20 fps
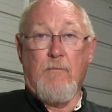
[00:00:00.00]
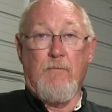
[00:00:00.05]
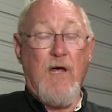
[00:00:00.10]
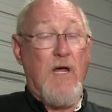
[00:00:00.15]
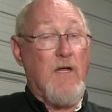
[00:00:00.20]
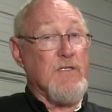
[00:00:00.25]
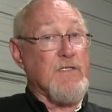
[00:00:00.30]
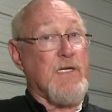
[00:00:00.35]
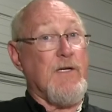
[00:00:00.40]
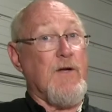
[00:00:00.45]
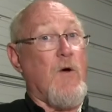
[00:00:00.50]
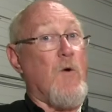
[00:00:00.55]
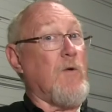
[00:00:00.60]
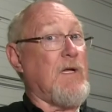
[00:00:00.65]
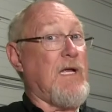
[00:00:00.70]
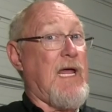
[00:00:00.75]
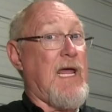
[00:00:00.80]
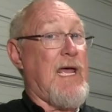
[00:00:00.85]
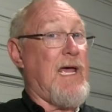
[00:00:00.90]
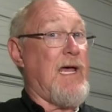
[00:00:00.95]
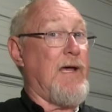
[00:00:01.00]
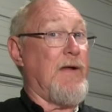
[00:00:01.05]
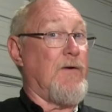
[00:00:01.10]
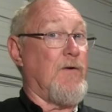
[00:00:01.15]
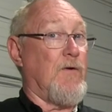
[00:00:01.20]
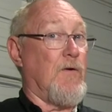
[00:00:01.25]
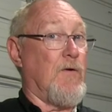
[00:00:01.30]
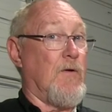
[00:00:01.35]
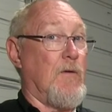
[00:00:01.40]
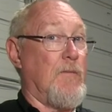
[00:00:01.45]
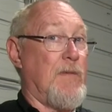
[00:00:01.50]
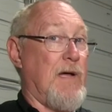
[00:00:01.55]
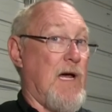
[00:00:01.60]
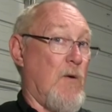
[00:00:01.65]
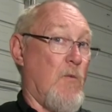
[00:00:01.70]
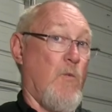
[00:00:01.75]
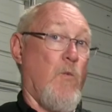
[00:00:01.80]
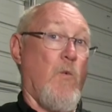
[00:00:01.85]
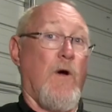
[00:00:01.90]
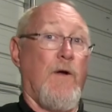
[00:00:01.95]
Belts can only handle
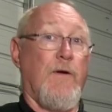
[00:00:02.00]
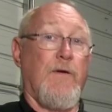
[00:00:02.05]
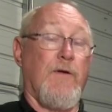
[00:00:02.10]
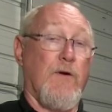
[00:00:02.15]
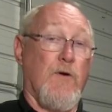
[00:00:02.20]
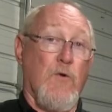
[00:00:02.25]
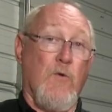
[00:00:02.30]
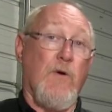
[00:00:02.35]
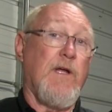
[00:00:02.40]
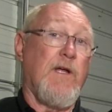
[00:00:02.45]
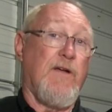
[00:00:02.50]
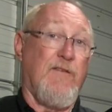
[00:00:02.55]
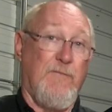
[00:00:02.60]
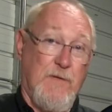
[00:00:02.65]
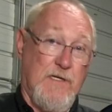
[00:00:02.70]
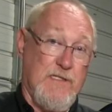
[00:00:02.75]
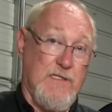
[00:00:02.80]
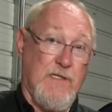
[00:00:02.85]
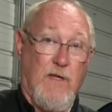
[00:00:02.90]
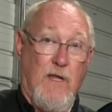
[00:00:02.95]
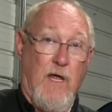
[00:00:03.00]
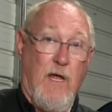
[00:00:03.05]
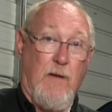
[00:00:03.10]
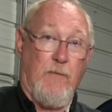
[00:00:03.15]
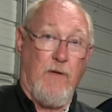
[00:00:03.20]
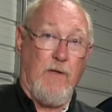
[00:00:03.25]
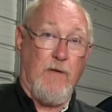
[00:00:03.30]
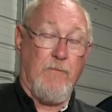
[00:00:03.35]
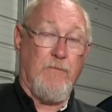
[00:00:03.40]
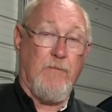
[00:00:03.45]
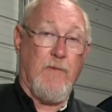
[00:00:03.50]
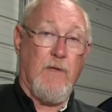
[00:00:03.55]
about 1 degree of misalignment.